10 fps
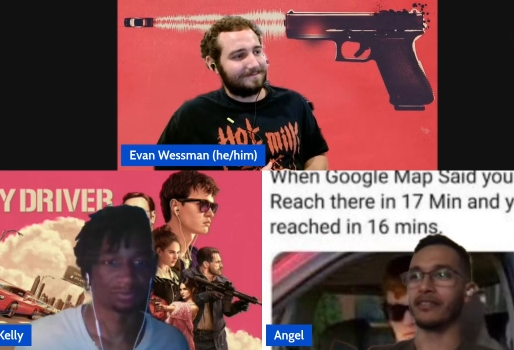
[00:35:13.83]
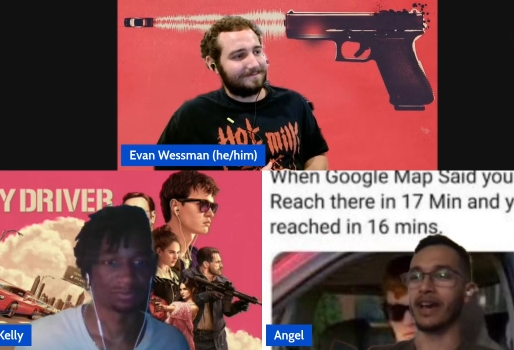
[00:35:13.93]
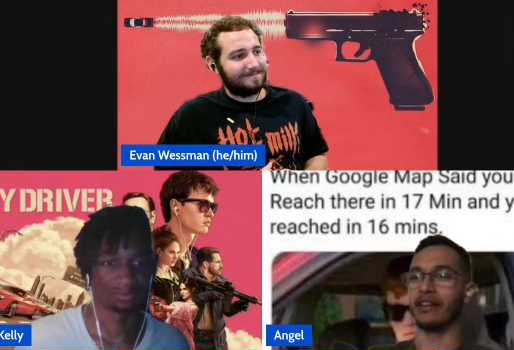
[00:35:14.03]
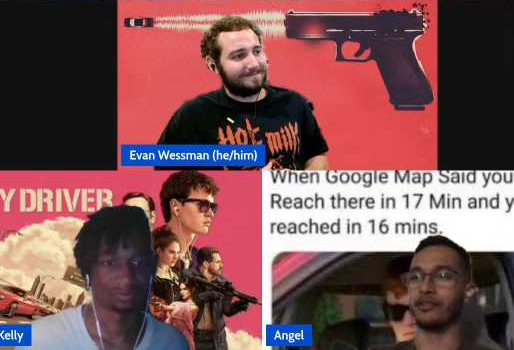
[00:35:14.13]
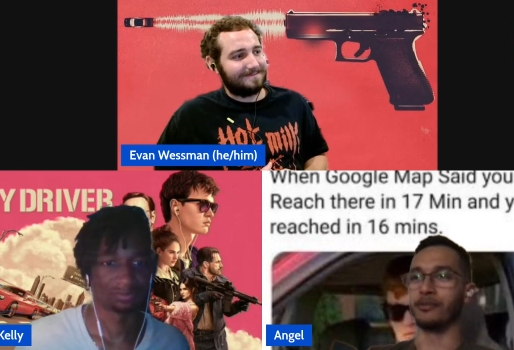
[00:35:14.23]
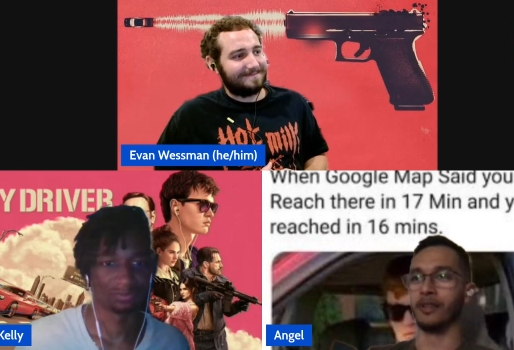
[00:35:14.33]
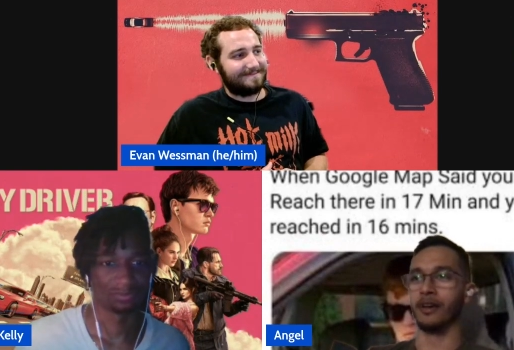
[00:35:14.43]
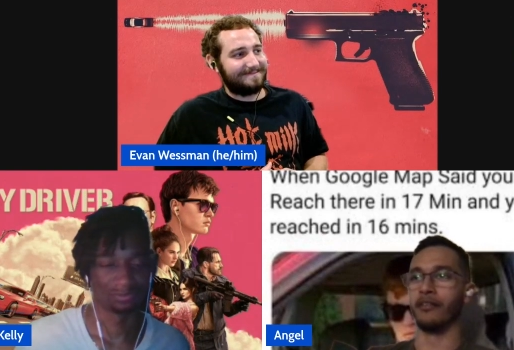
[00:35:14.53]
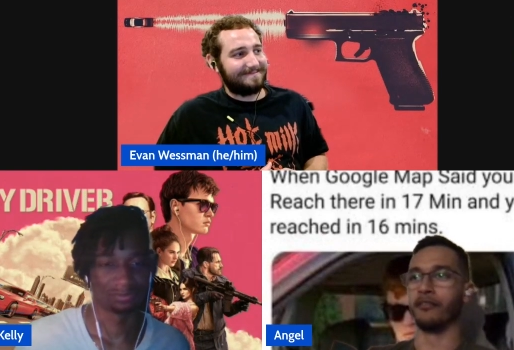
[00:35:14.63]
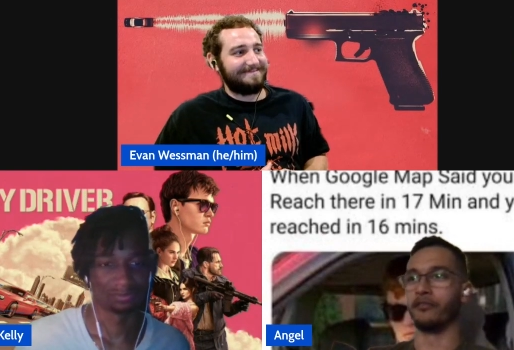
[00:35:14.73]
Speaker 1: I do
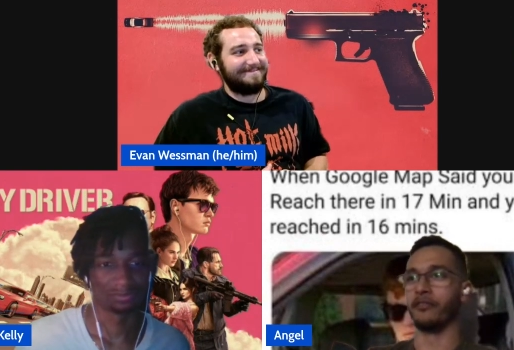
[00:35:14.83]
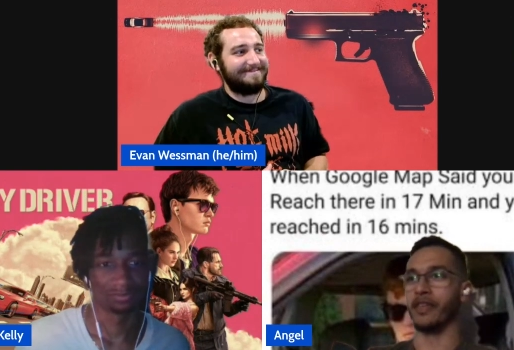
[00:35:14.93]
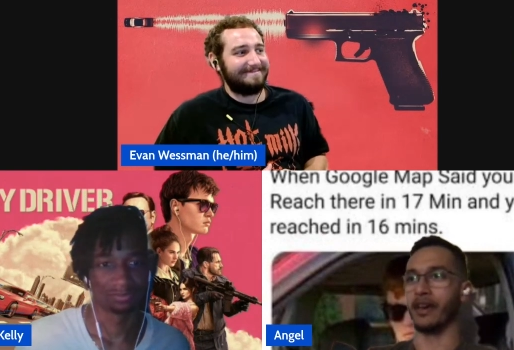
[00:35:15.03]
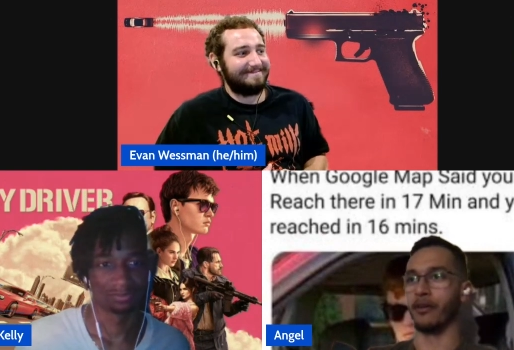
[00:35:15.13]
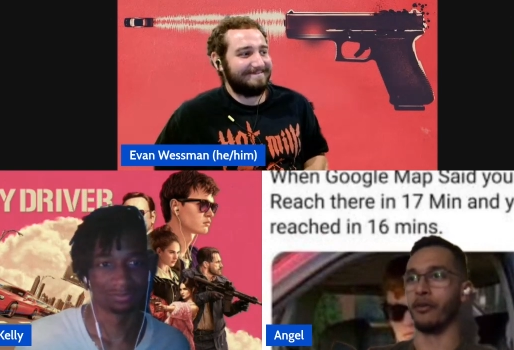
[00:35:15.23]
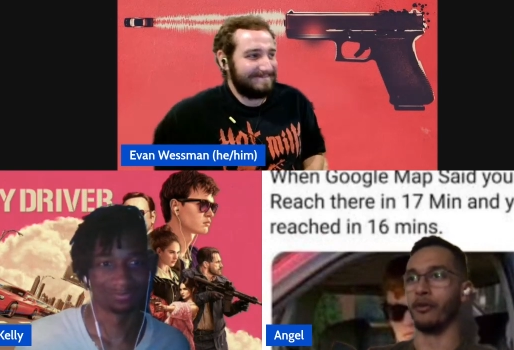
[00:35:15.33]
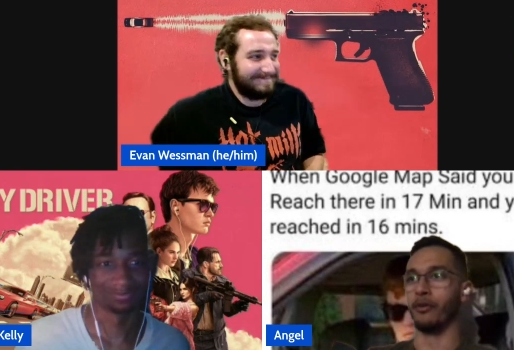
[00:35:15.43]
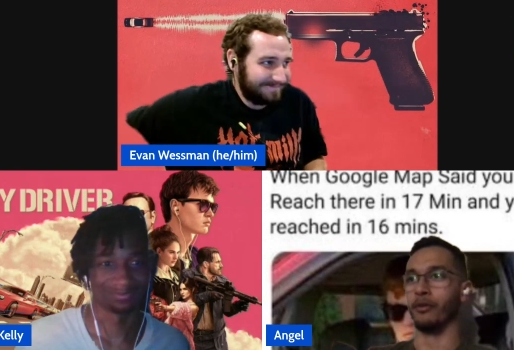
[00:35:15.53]
love that whole.